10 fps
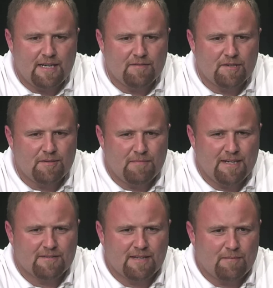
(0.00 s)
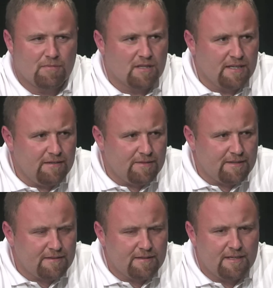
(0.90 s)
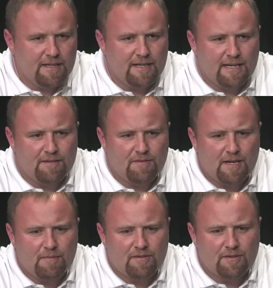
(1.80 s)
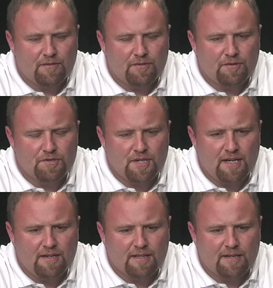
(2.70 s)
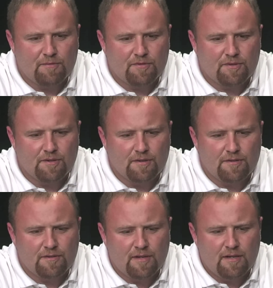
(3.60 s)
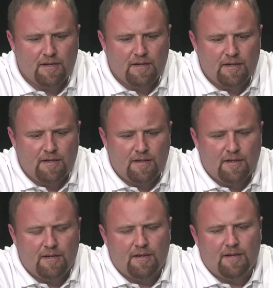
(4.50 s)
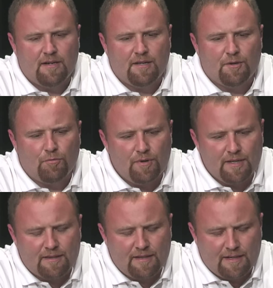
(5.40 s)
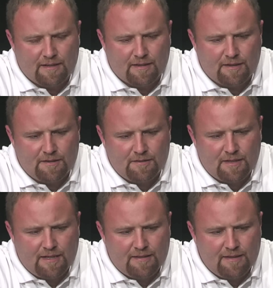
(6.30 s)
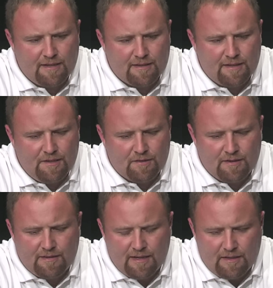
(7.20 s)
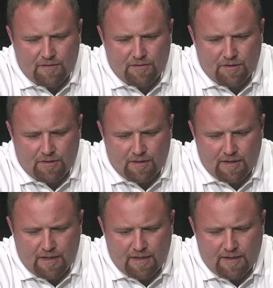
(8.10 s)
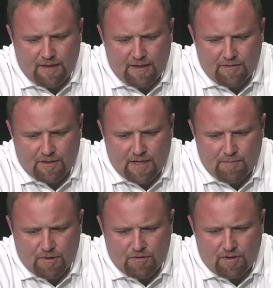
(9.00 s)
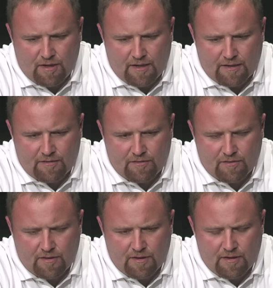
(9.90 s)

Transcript: Even though I believe it, and I find myself still sharing that with students. The one thing, though, that I think that you can tell a student, and it doesn't come across